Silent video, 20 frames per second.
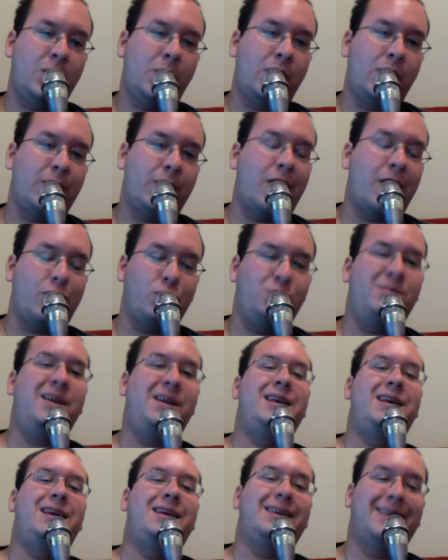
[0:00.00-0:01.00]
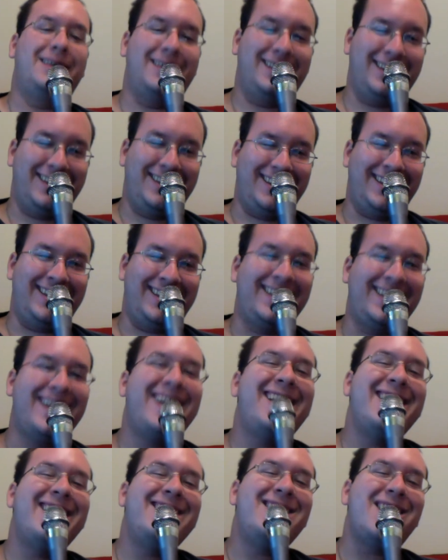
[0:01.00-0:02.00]
were rather meaty.
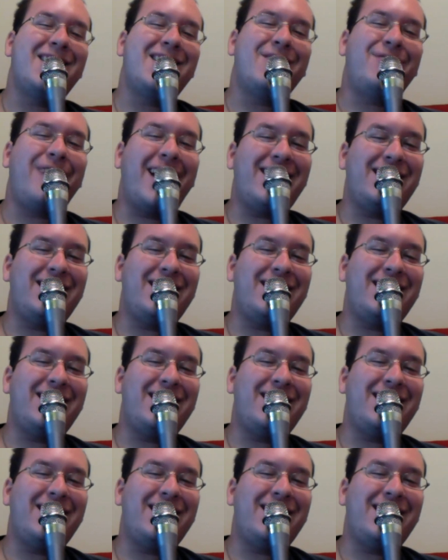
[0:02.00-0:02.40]
You can